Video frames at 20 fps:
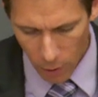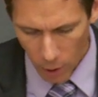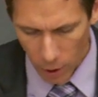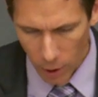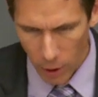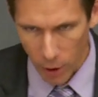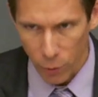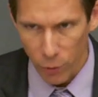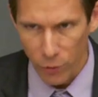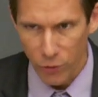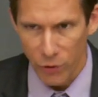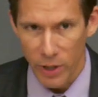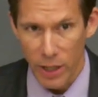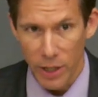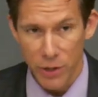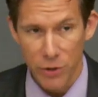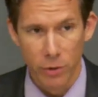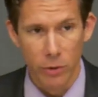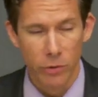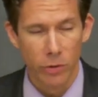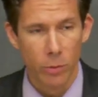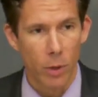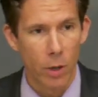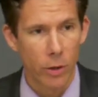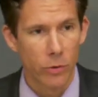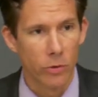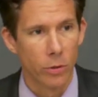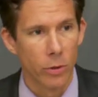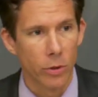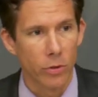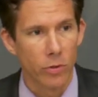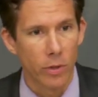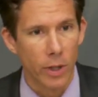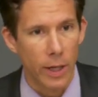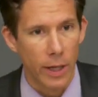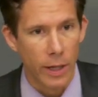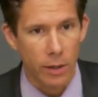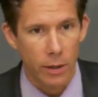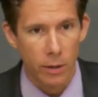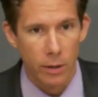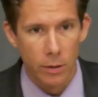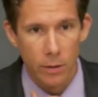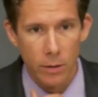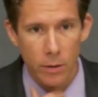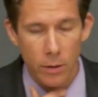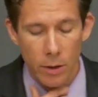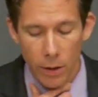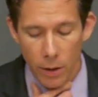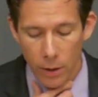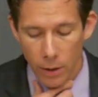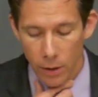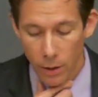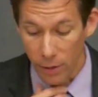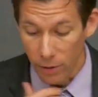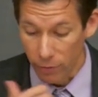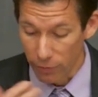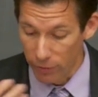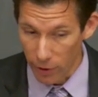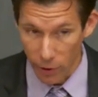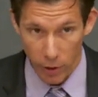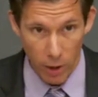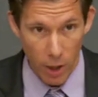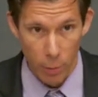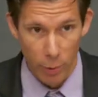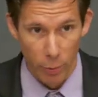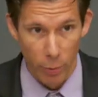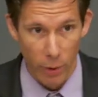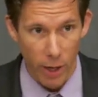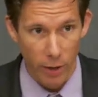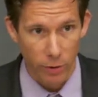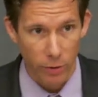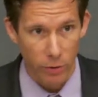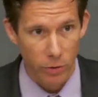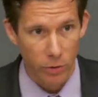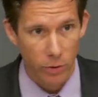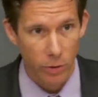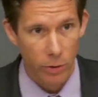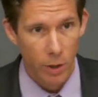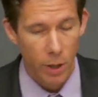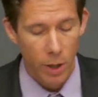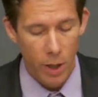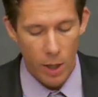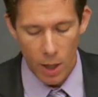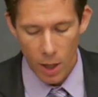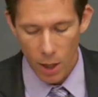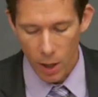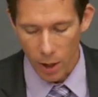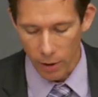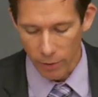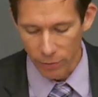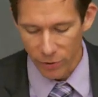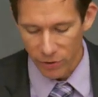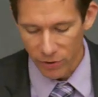Uh, Christian nationalism also looks like the very common practice of